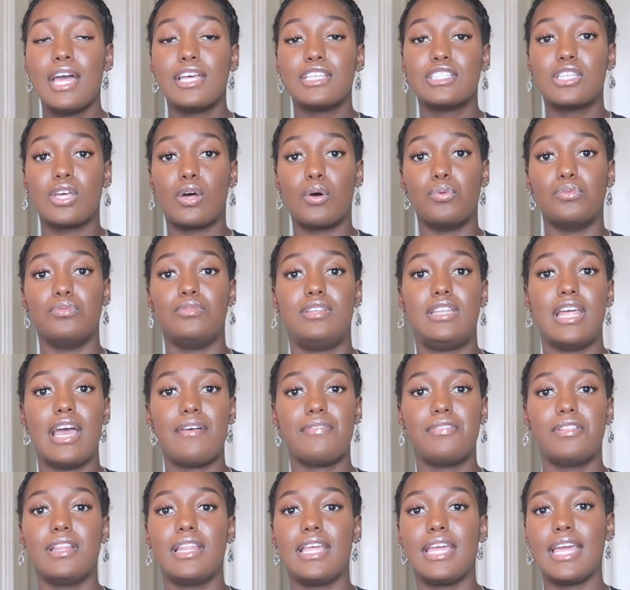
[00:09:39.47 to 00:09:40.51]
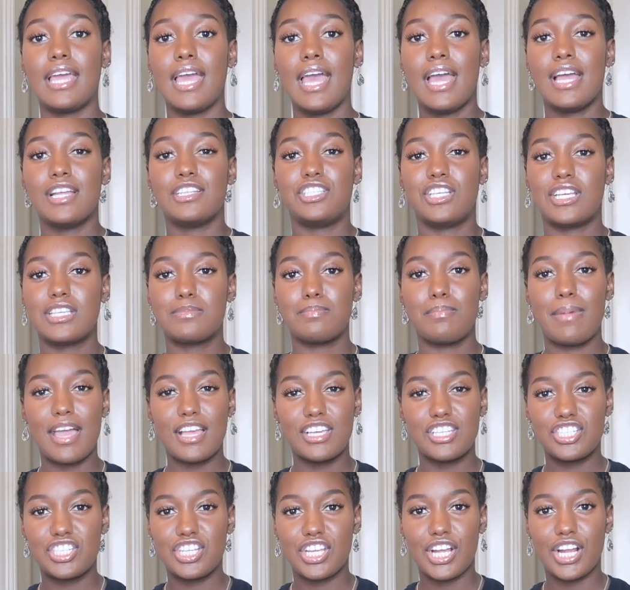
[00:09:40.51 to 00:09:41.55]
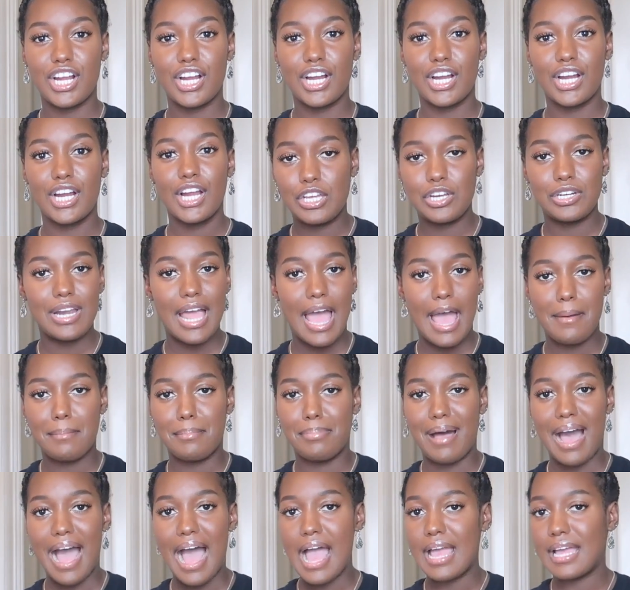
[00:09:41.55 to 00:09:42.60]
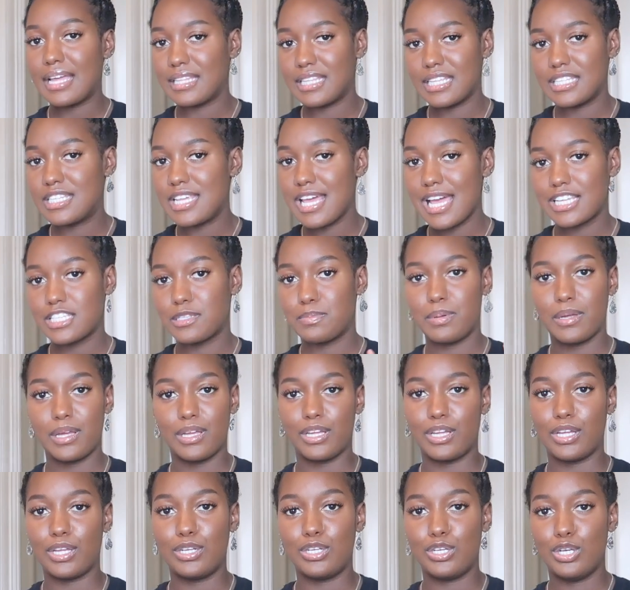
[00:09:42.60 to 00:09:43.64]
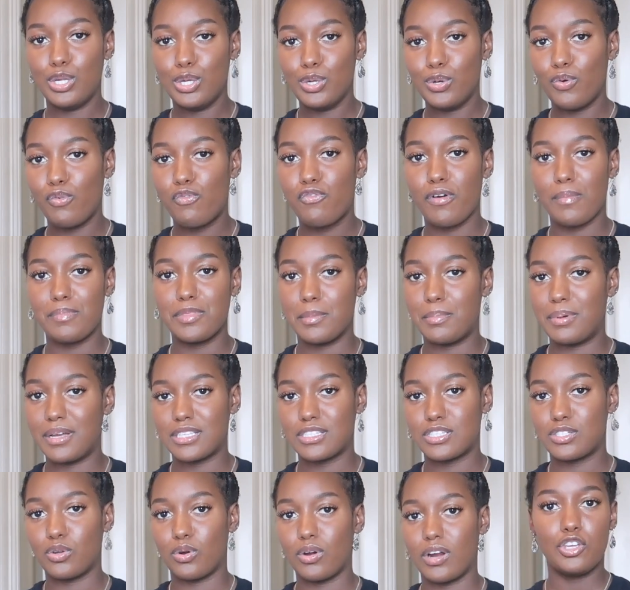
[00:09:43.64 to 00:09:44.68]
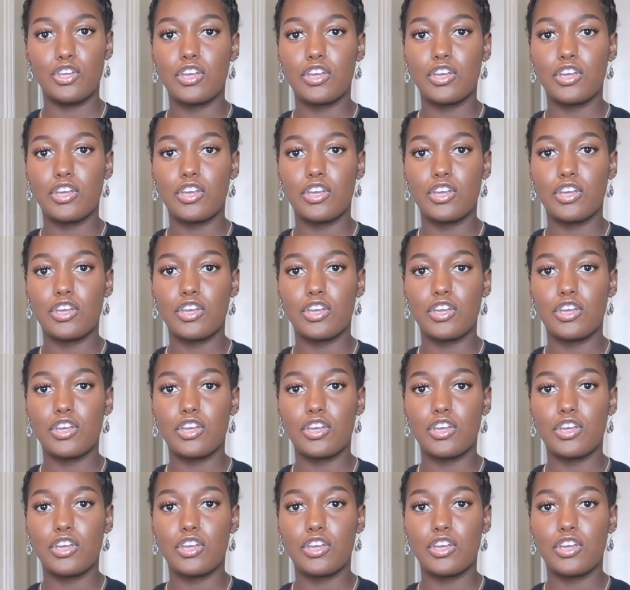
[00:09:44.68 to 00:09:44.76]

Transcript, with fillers: So definitely just make sure you're not buying the textbook new from the bookstore.